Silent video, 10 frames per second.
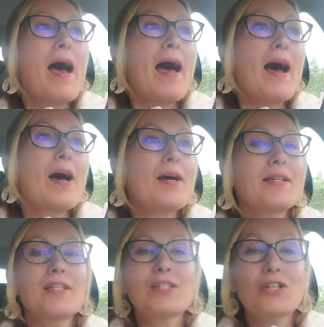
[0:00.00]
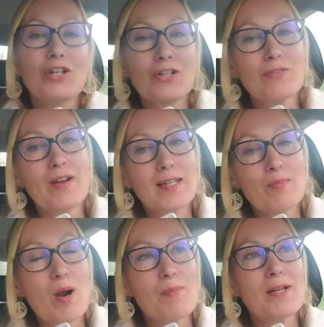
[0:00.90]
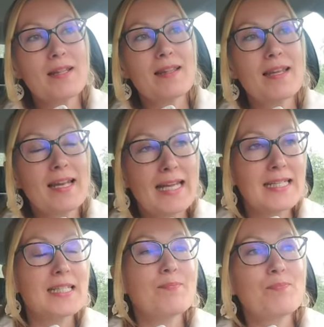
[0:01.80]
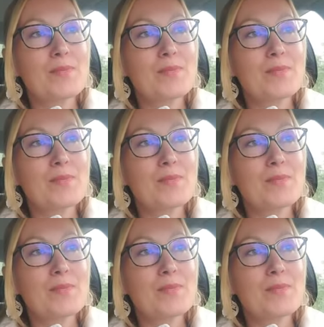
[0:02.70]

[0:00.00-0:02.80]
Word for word: Uh, they just couldn't find the property that they liked